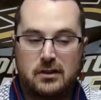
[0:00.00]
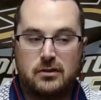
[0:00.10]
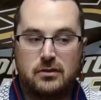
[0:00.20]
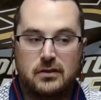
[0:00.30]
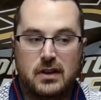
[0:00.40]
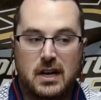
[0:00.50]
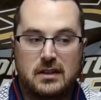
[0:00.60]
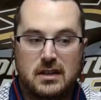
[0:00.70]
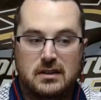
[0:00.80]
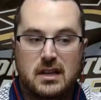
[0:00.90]
exclusive
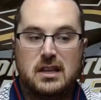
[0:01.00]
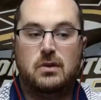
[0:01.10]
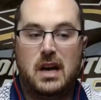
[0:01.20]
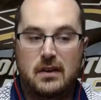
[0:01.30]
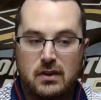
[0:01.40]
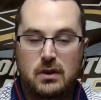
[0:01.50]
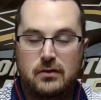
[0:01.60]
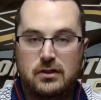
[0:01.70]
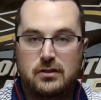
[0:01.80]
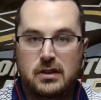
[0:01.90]
content. Thank you, everyone,
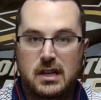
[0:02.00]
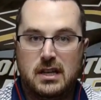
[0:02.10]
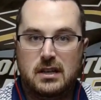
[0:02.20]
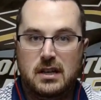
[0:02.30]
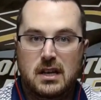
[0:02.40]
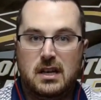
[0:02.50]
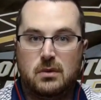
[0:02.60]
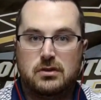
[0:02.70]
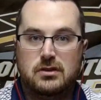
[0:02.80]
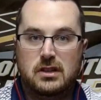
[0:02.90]
for tuning in, and
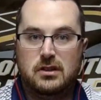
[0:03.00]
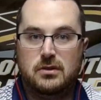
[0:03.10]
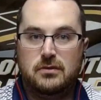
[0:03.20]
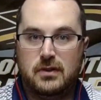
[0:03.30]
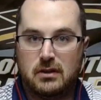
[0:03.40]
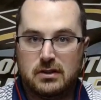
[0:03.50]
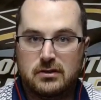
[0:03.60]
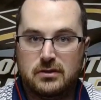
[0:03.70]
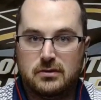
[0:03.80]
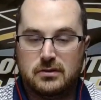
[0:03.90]
we'll see you very
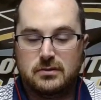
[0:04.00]
soon.